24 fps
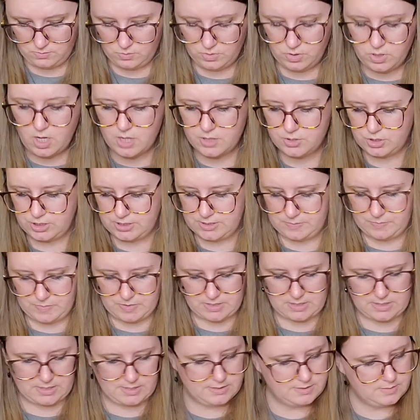well, not just
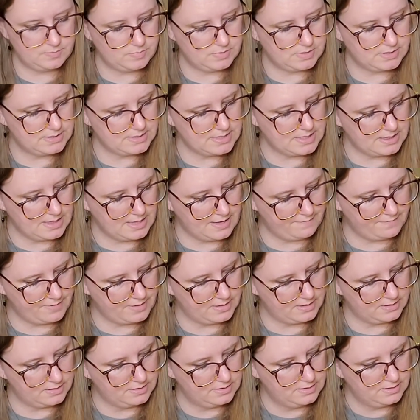because, because I love
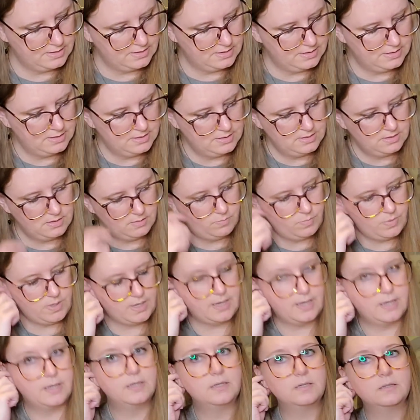it,
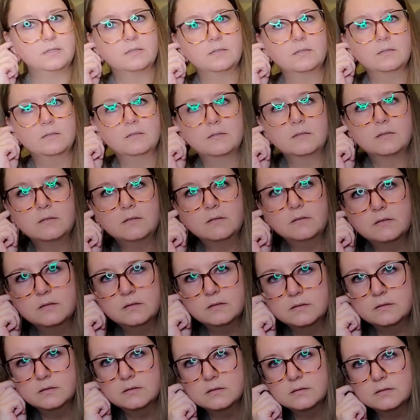but
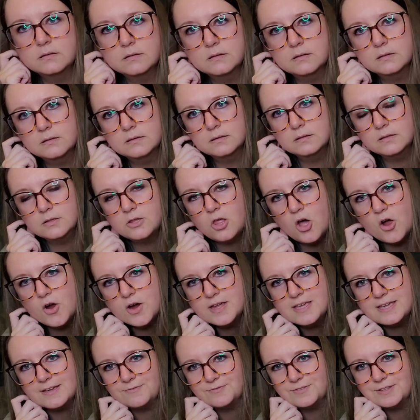
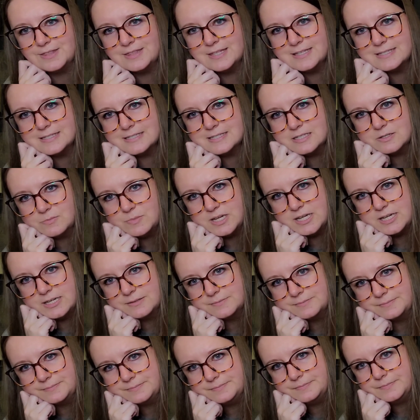Laura gifted this to
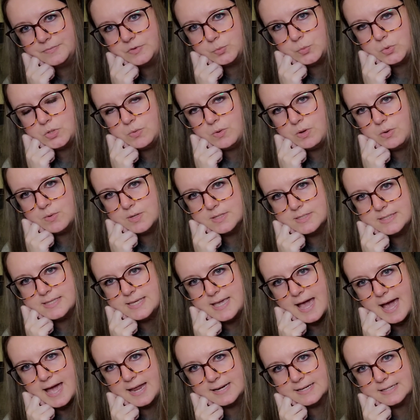me when we went to
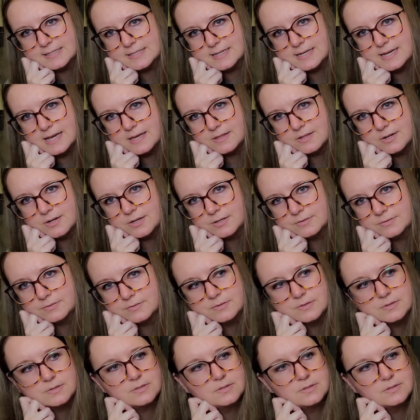the attic together.